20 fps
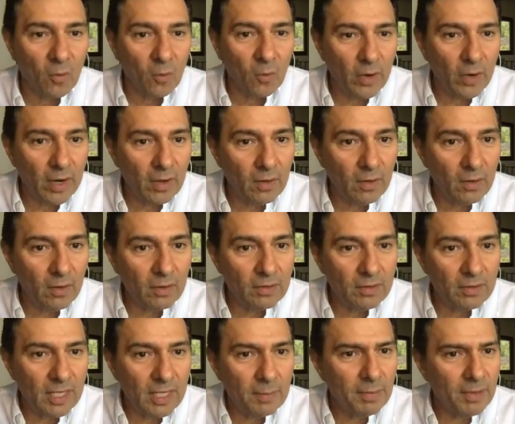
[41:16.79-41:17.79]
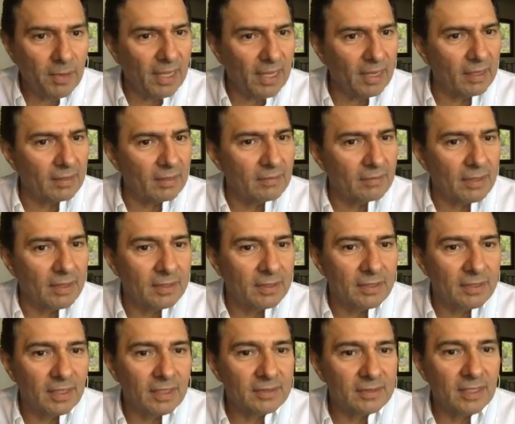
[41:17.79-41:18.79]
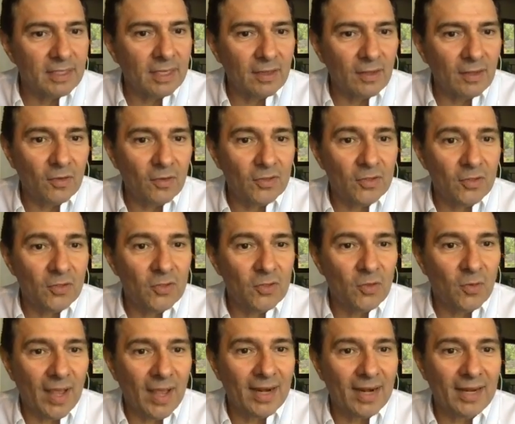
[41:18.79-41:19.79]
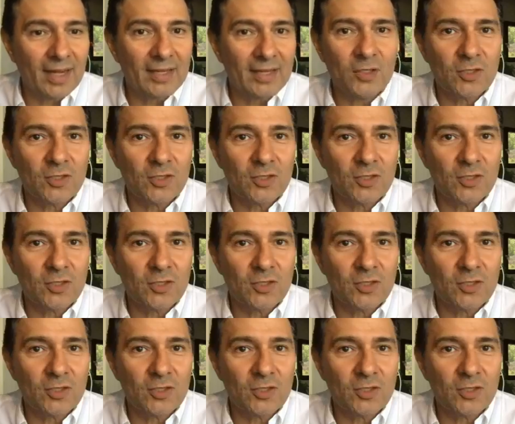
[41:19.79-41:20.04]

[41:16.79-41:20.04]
Will Niebling, he says, hello to Joanna.